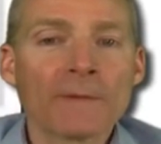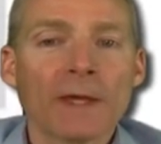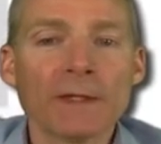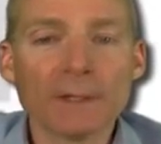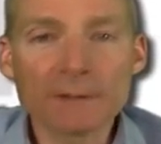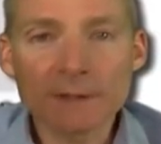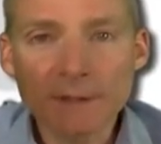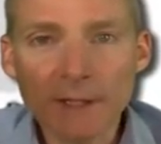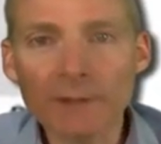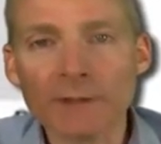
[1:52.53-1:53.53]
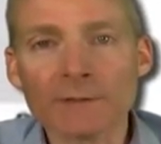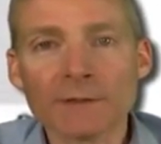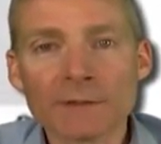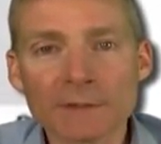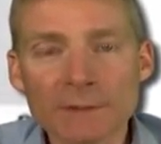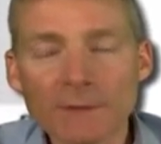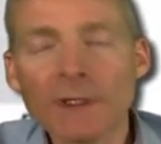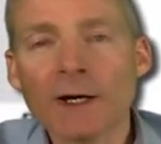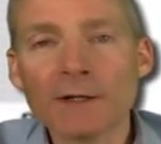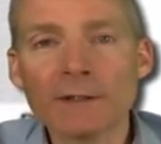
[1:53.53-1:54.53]
And here's another. This is
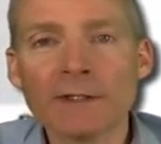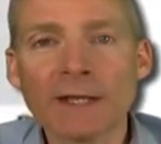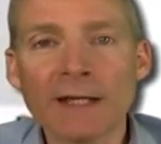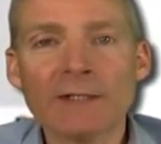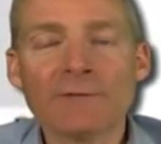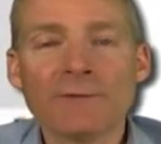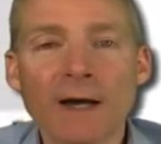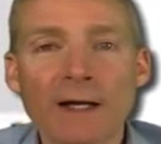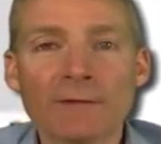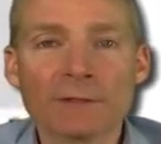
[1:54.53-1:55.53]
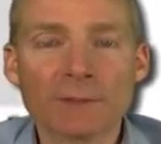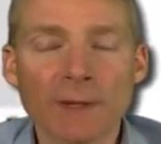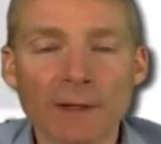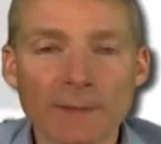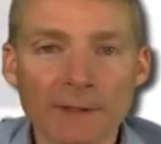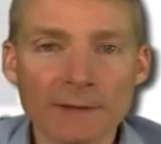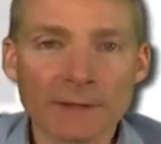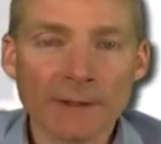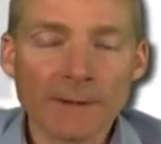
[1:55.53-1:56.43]
395 experiments